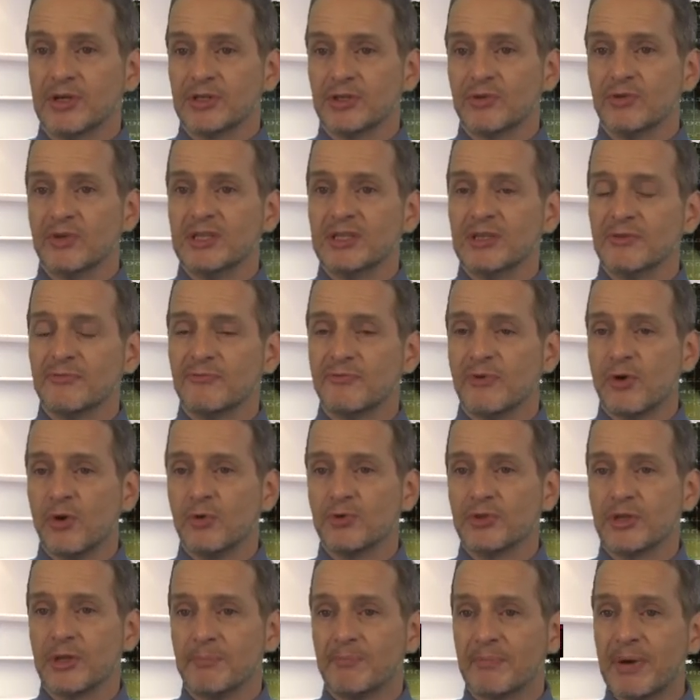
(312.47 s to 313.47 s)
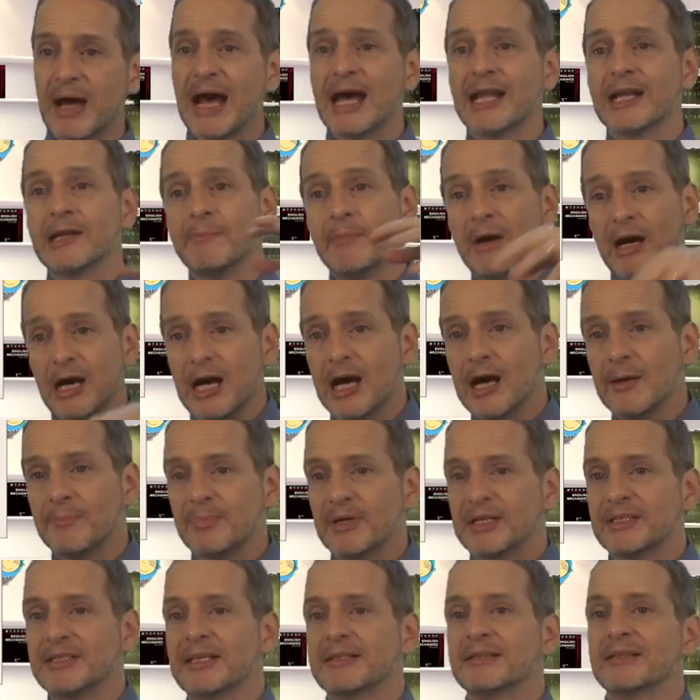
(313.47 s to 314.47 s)
You need to fold the bottom up
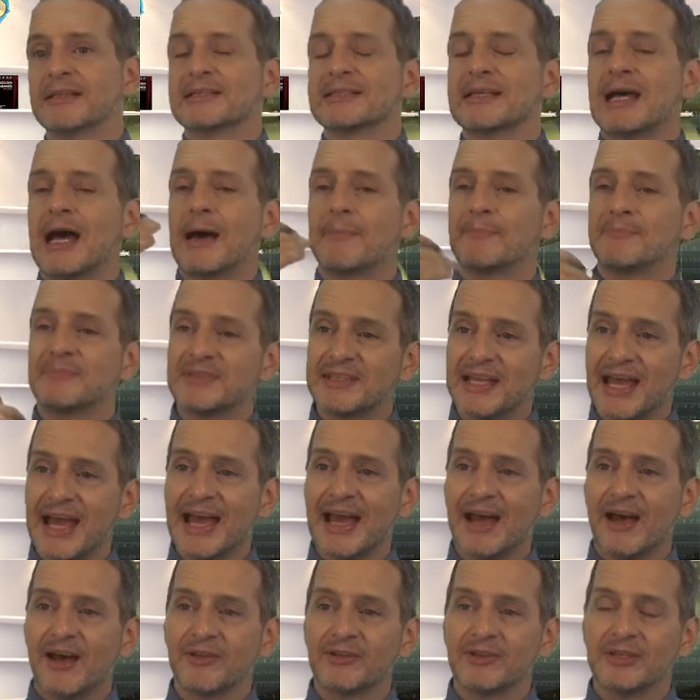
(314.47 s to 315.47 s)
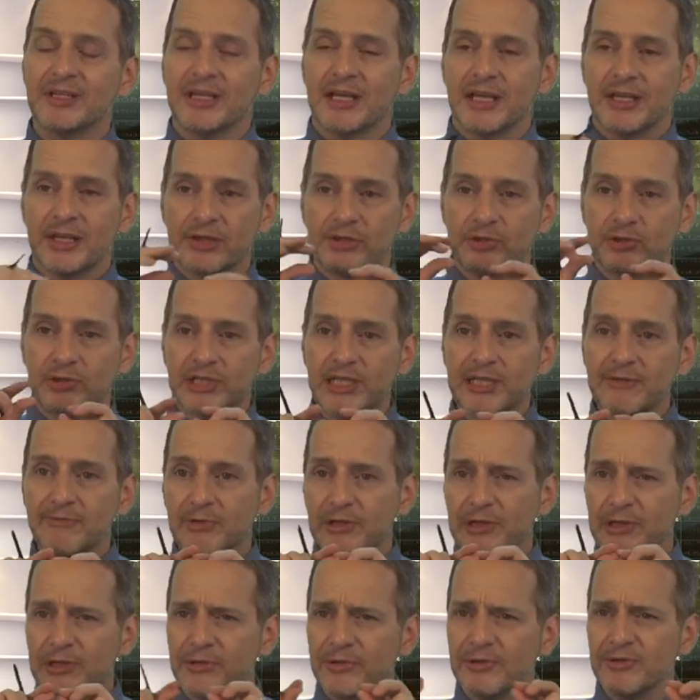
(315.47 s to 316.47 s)
and then the top down and you leave a
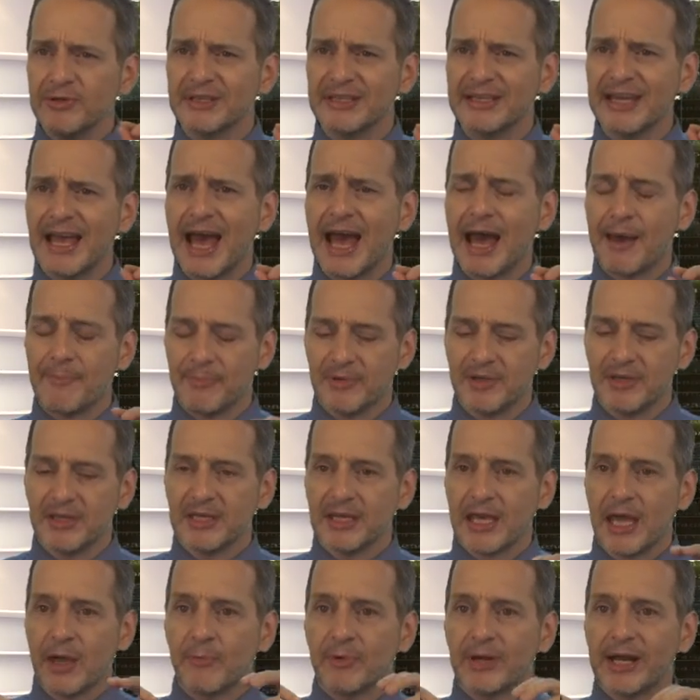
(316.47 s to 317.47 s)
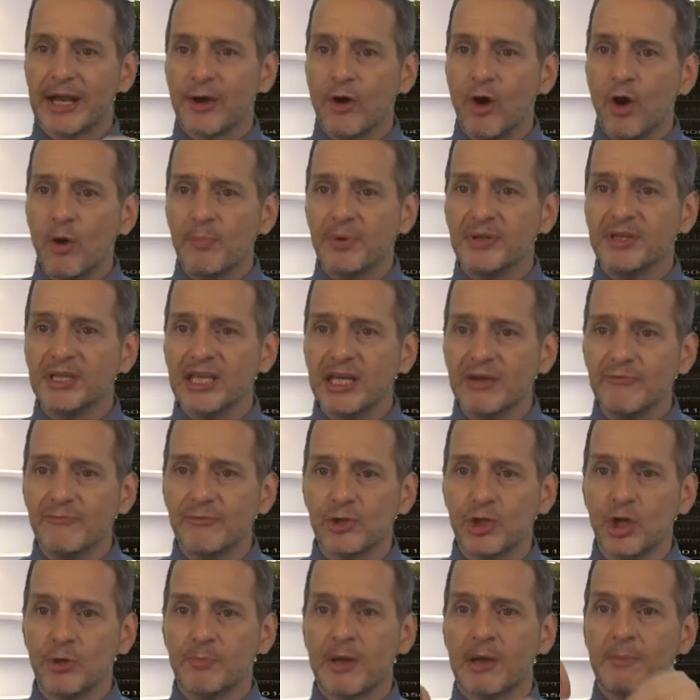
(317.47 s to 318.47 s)
little gap and when I open the
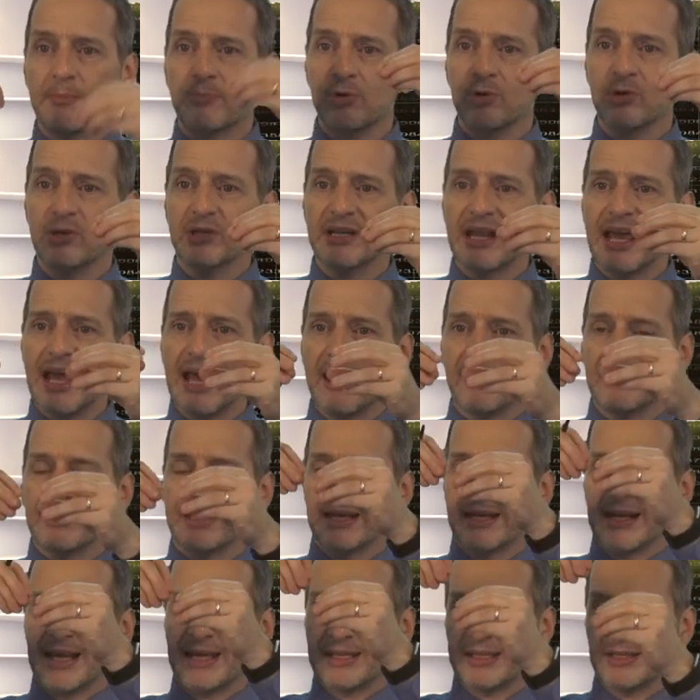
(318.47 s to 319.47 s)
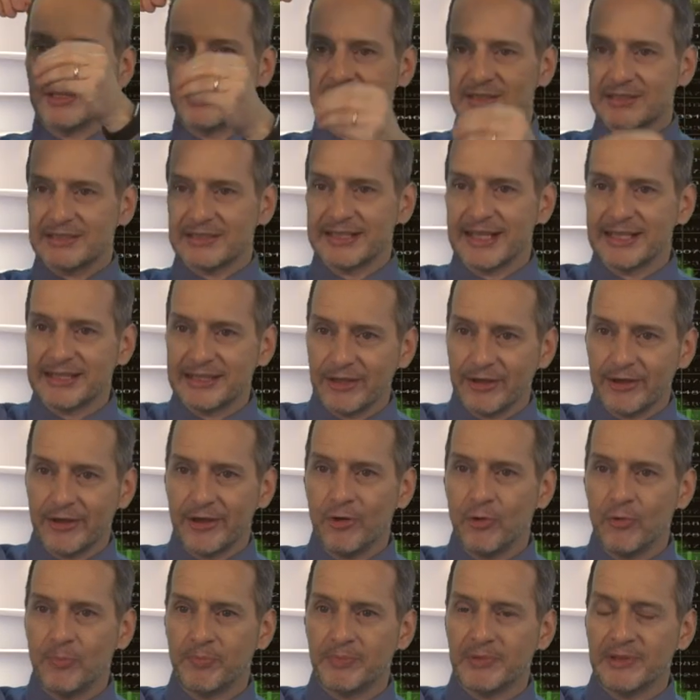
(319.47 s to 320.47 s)
envelope I pull it out and I can just let
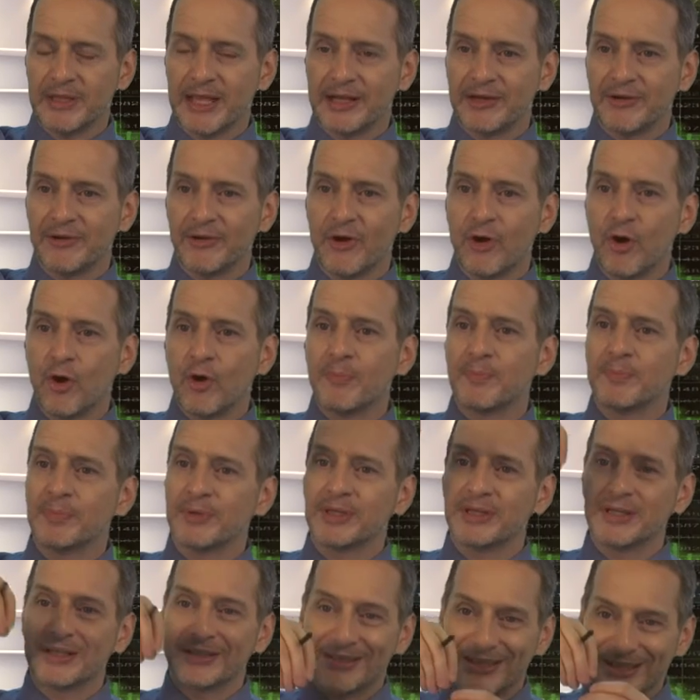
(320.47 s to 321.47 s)
the letter open.